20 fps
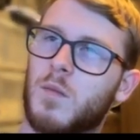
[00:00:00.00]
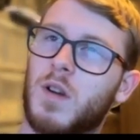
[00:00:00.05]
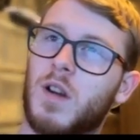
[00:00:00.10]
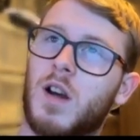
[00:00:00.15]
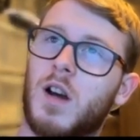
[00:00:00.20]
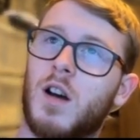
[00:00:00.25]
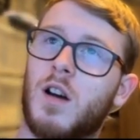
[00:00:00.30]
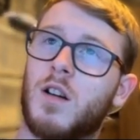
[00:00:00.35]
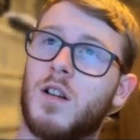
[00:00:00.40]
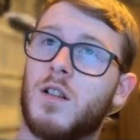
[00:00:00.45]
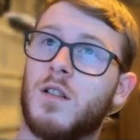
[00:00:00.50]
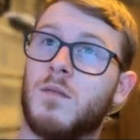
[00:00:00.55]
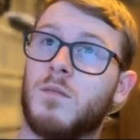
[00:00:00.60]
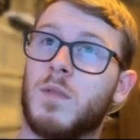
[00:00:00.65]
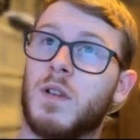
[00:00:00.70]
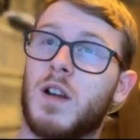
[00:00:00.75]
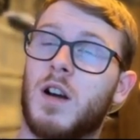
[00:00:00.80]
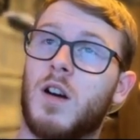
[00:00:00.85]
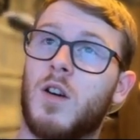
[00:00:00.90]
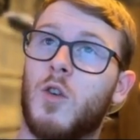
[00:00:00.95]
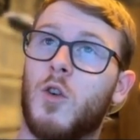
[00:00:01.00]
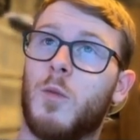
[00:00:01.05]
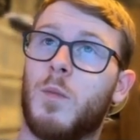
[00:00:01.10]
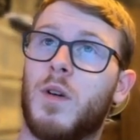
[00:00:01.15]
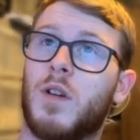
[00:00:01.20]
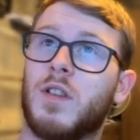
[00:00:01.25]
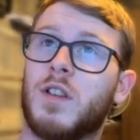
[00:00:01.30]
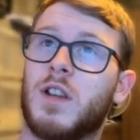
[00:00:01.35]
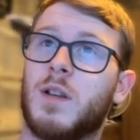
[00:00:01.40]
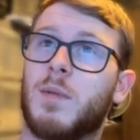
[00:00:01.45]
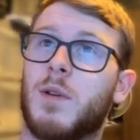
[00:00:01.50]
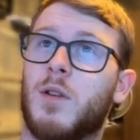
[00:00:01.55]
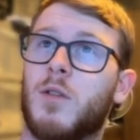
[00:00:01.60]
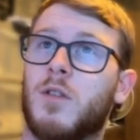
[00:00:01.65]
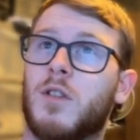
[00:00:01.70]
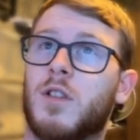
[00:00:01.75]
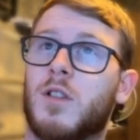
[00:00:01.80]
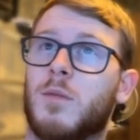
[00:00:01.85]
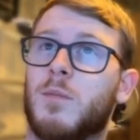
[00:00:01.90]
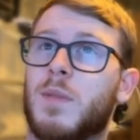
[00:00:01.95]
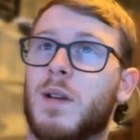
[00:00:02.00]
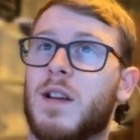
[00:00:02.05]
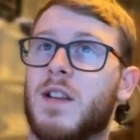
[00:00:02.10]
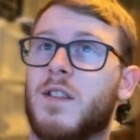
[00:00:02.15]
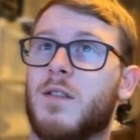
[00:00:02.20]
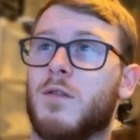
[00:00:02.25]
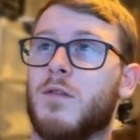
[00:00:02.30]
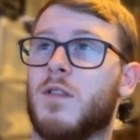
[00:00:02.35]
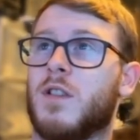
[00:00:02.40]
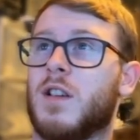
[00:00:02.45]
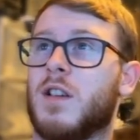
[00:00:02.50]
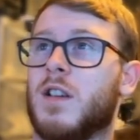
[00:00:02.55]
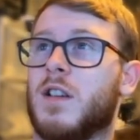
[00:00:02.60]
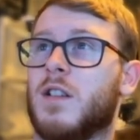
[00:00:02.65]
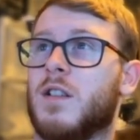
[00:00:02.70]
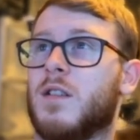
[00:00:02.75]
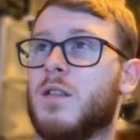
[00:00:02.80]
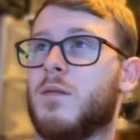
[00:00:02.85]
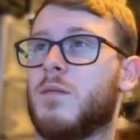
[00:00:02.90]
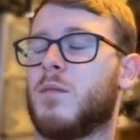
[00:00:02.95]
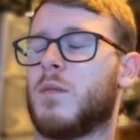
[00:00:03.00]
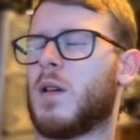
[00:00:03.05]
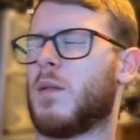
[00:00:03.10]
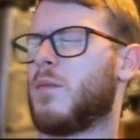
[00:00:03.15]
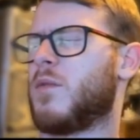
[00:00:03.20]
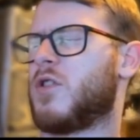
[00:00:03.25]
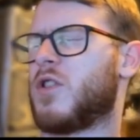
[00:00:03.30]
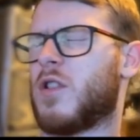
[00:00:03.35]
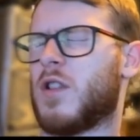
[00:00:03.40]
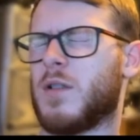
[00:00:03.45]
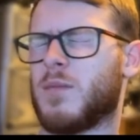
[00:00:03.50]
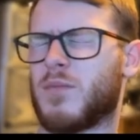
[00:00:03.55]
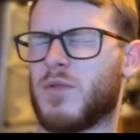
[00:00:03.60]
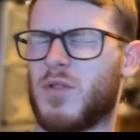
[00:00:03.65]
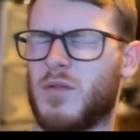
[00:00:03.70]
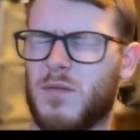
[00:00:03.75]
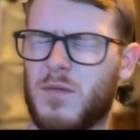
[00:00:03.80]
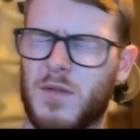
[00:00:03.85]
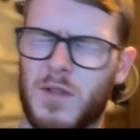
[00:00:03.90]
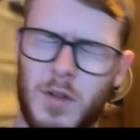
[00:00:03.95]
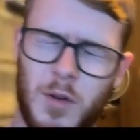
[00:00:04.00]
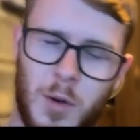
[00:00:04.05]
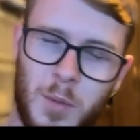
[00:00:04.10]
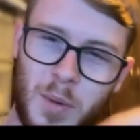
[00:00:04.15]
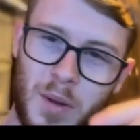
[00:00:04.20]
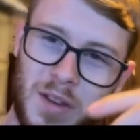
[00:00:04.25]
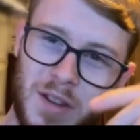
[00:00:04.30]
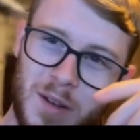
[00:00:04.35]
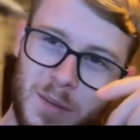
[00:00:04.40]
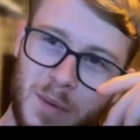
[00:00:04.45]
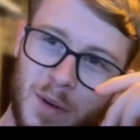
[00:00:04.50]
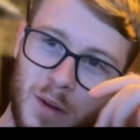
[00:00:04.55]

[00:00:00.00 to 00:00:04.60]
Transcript: We are up on the opponent compared to, well, sorry, up on the